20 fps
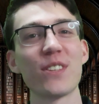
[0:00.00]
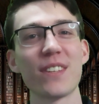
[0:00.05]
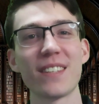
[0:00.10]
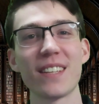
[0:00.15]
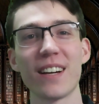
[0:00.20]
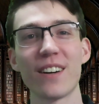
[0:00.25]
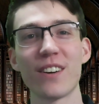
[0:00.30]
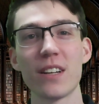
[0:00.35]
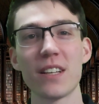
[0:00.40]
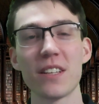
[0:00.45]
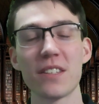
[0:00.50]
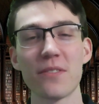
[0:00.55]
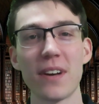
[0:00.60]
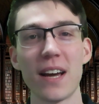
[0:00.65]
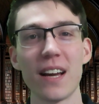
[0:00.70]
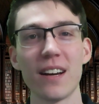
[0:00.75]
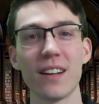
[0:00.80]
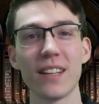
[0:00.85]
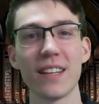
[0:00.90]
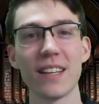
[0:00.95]
the series
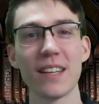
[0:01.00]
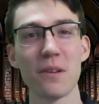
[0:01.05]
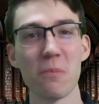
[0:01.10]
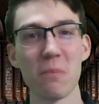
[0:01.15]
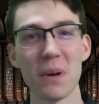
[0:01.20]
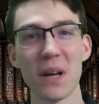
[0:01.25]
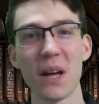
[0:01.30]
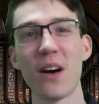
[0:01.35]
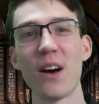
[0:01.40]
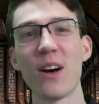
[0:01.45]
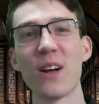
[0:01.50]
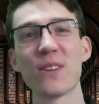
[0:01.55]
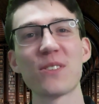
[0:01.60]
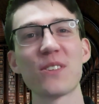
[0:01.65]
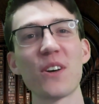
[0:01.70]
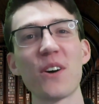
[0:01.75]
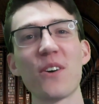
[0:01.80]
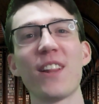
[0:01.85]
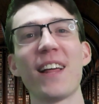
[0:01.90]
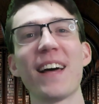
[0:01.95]
finally, but
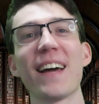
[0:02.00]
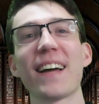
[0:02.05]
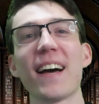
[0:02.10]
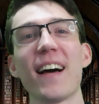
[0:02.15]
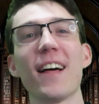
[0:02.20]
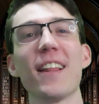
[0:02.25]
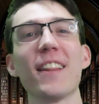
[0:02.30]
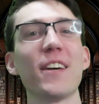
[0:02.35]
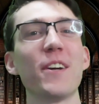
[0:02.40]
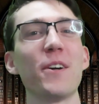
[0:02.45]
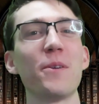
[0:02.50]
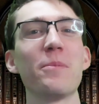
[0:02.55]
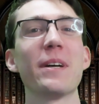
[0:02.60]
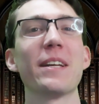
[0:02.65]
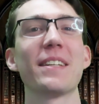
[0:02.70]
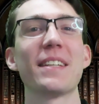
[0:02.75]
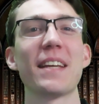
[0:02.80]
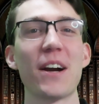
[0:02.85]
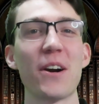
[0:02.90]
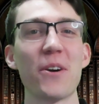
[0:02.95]
also like a little
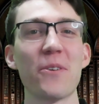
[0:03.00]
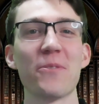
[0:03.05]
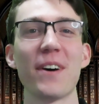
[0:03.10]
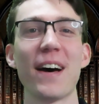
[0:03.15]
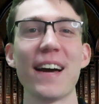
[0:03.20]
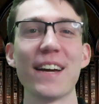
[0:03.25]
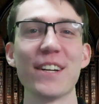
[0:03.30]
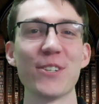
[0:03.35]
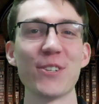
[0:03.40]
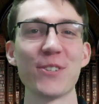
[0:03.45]
bit terrified.